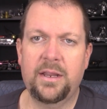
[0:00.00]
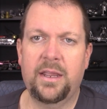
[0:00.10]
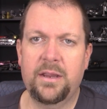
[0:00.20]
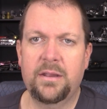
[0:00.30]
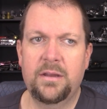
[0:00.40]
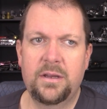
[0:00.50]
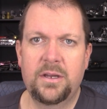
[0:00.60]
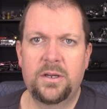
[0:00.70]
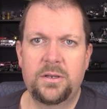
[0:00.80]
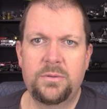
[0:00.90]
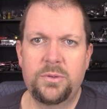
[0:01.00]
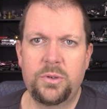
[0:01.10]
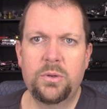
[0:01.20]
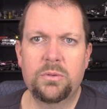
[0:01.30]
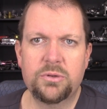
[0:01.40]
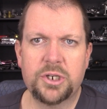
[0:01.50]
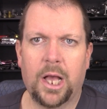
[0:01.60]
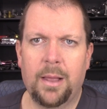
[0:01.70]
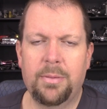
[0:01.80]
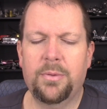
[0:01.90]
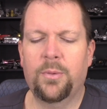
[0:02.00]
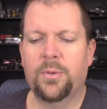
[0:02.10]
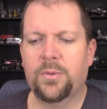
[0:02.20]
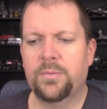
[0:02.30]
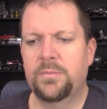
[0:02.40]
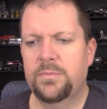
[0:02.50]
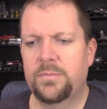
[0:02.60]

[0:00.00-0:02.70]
a noodle shop or